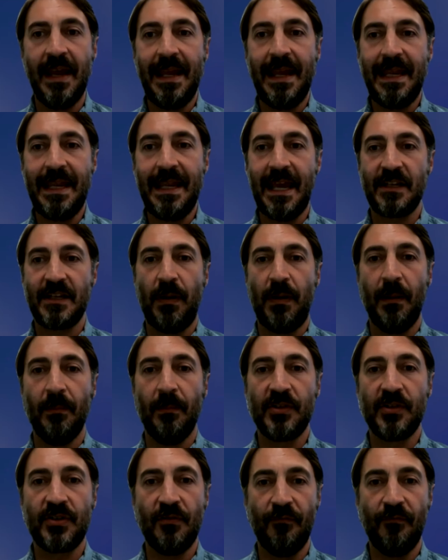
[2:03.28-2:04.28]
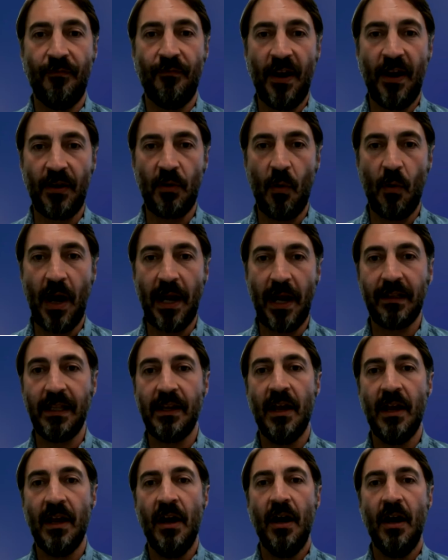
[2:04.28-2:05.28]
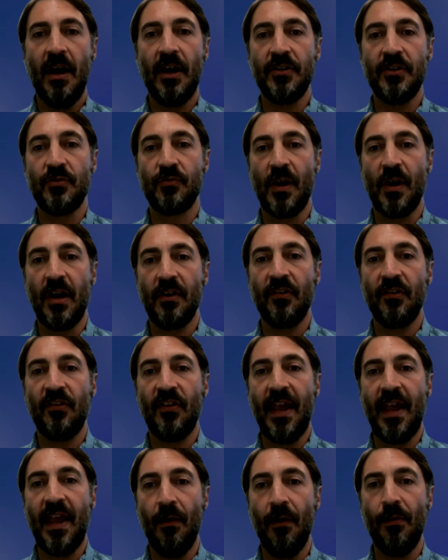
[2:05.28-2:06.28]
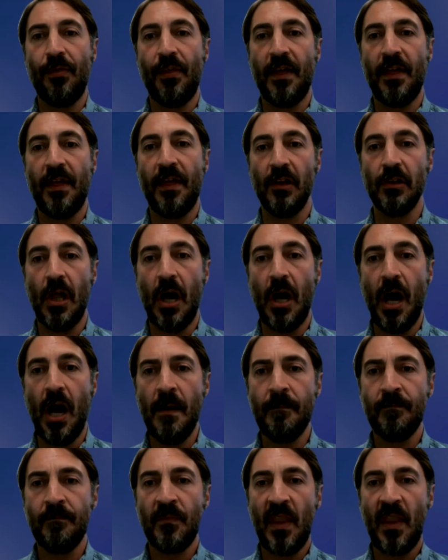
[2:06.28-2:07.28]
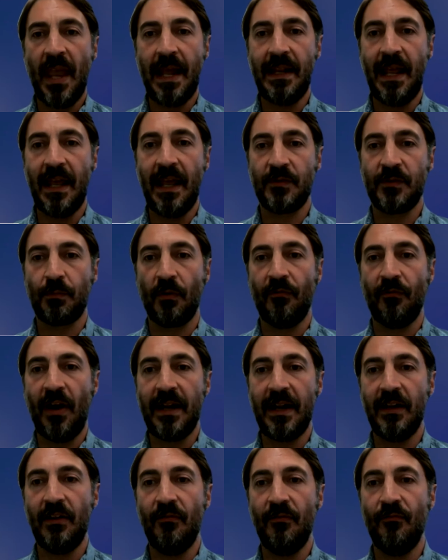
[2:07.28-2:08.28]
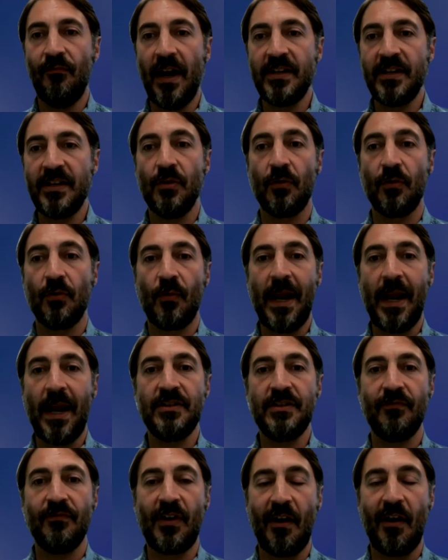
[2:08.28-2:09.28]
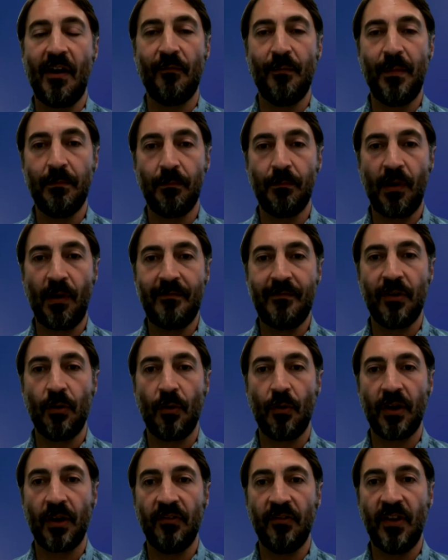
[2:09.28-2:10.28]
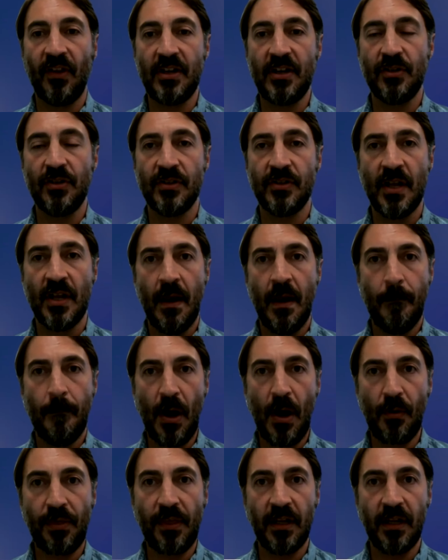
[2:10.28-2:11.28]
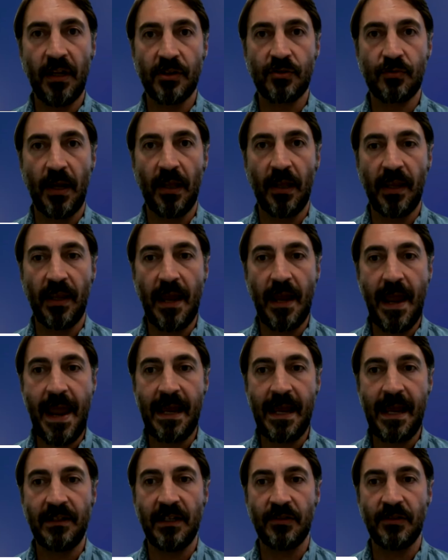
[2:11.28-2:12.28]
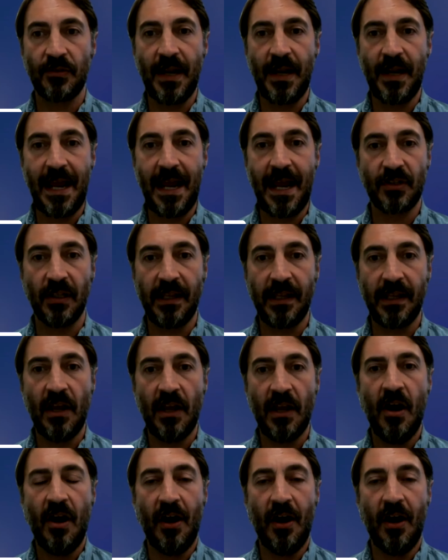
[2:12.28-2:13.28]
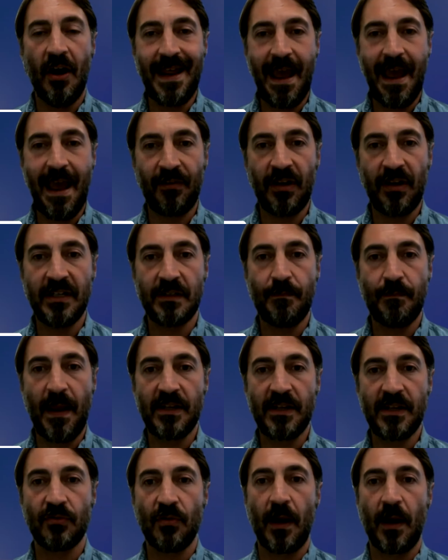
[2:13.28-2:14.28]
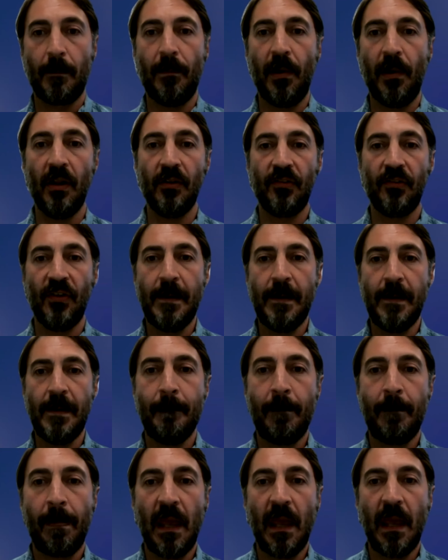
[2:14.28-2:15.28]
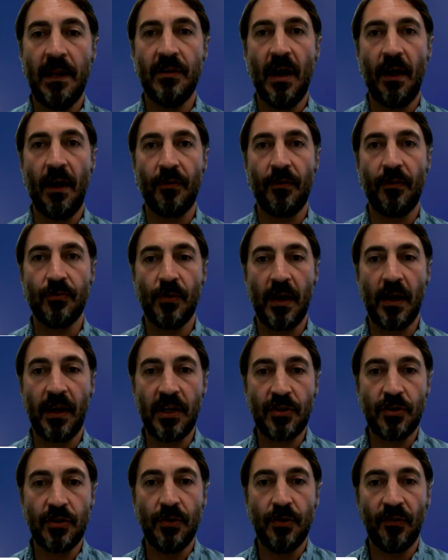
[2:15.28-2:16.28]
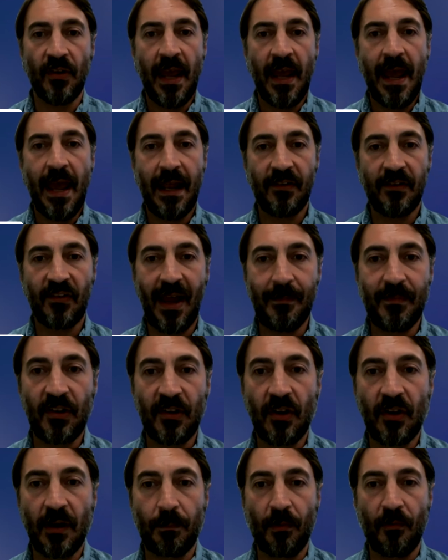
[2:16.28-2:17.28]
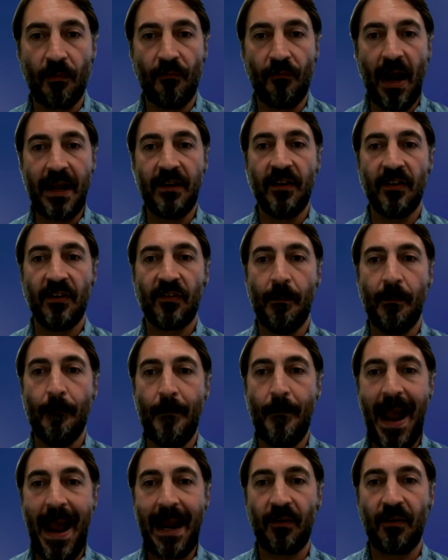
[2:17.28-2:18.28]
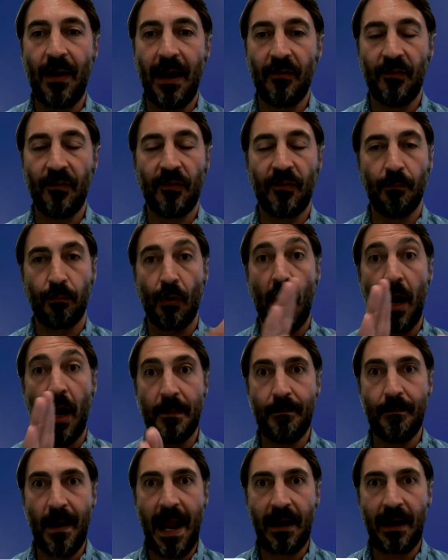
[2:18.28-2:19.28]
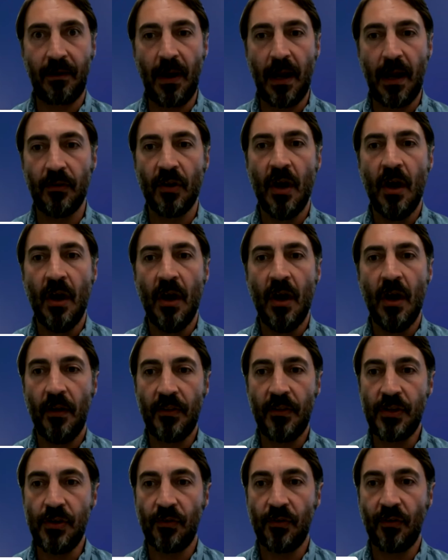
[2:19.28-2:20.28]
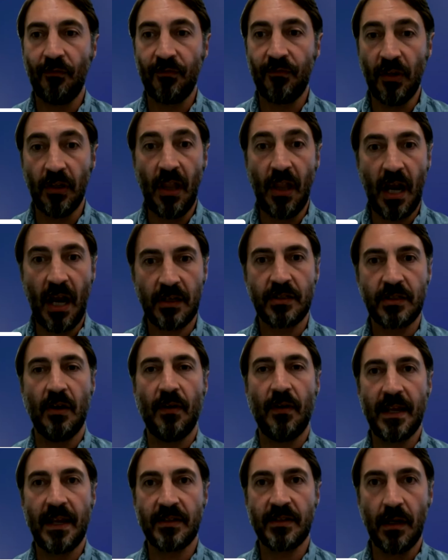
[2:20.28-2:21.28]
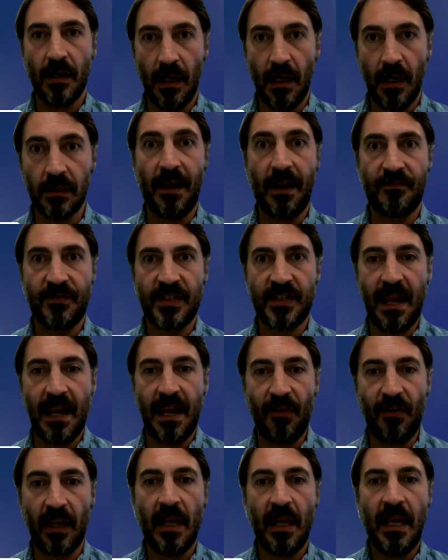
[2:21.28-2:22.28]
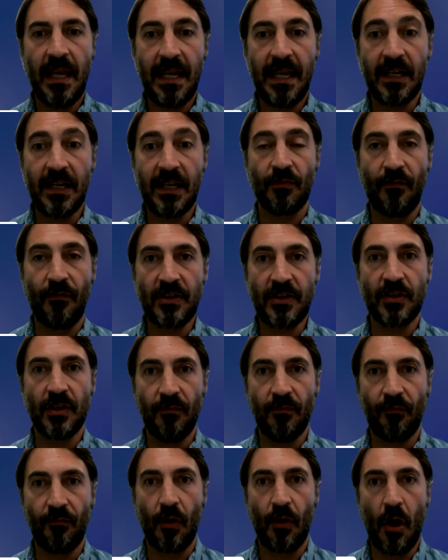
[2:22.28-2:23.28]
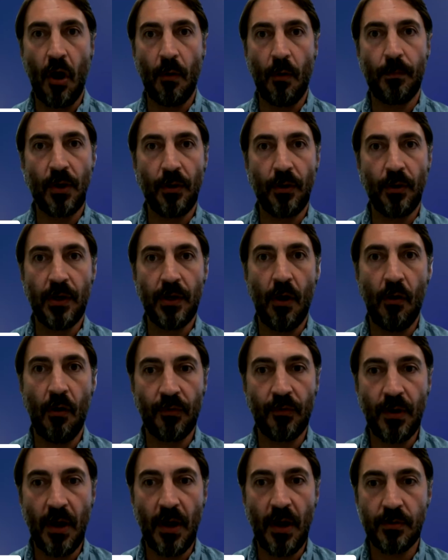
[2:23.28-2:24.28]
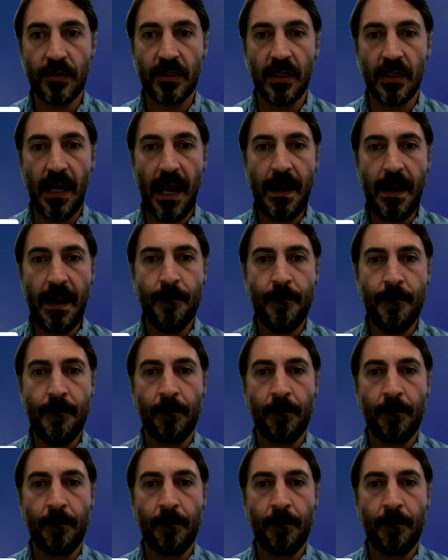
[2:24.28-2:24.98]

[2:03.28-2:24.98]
He has published very widely on drugs, health, and the law, and has provided advice to a range of government and private organizations, both in Australia and internationally, on evidence-based drug policy and other drug issues. And Simon's going to provide some background, some broad background on the use of naloxone as a life-saving intervention for opioid overdose today.